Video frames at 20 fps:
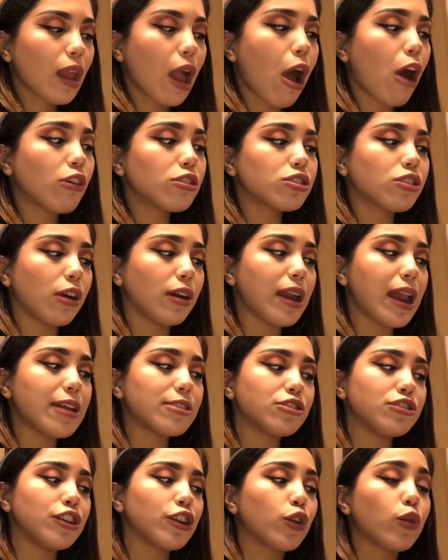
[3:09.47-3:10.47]
I'll start
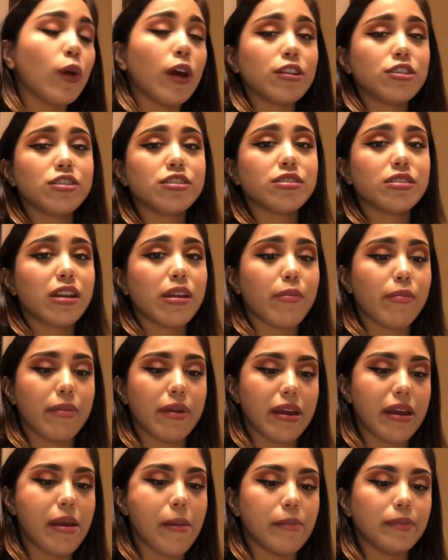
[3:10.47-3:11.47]
answering questions in a
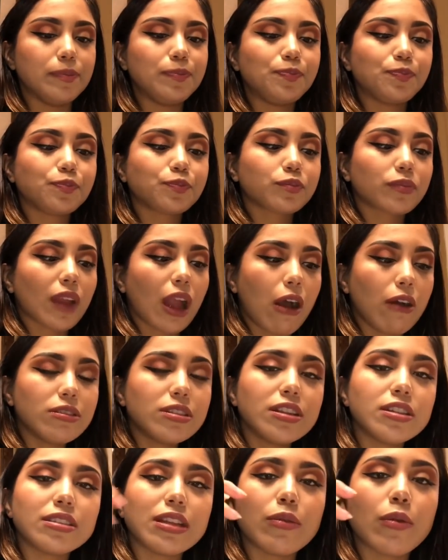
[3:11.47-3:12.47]
bit. I
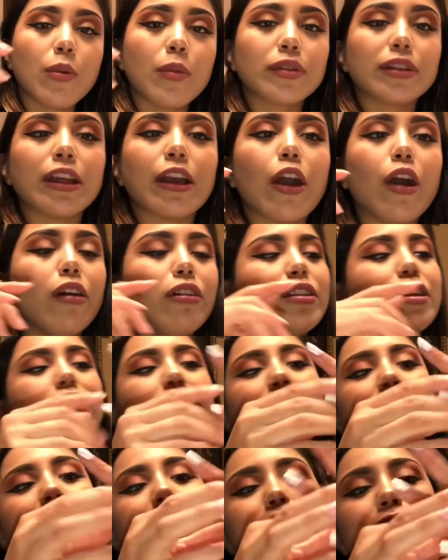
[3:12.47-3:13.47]
was gonna say one more thing. Oh look,
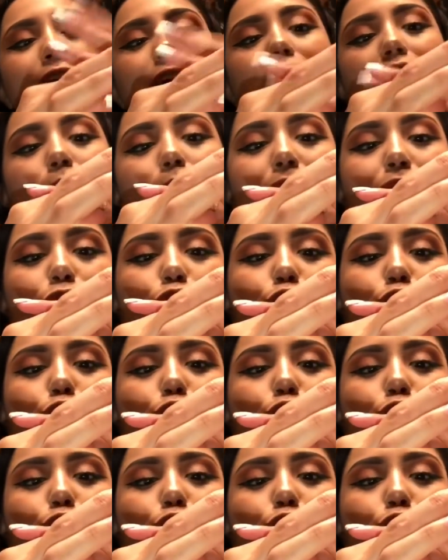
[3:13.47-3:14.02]
guys, I got my